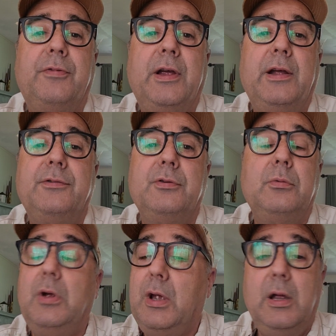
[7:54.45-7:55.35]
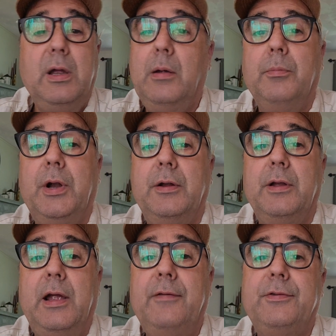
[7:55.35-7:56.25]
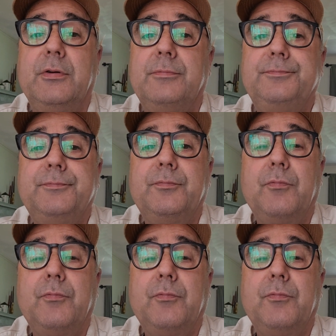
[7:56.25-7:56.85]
if I had to, but I didn't have to.